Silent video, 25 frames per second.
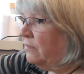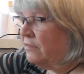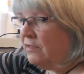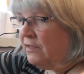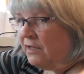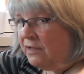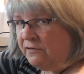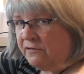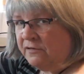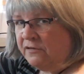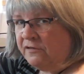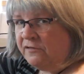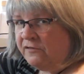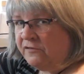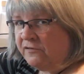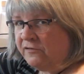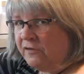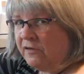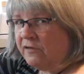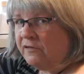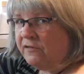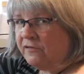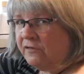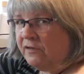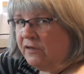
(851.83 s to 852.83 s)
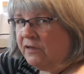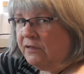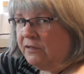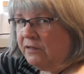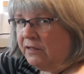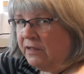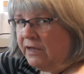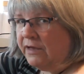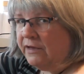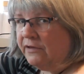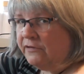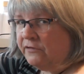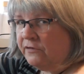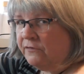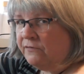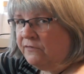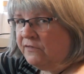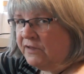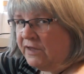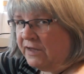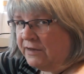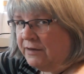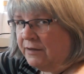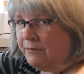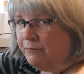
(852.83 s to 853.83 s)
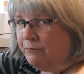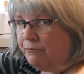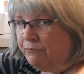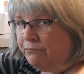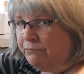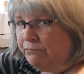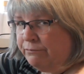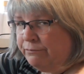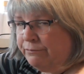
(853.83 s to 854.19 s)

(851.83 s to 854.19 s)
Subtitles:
that is 16 layers of denim.